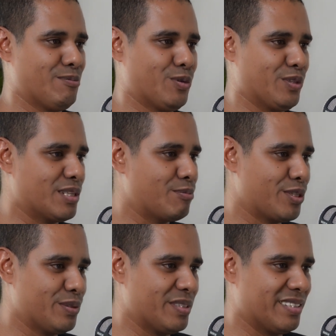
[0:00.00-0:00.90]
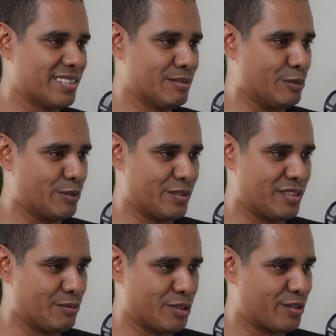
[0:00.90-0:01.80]
more subdued in terms of
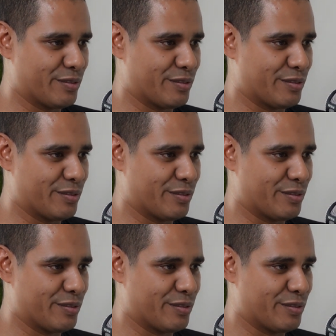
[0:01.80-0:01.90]
intimate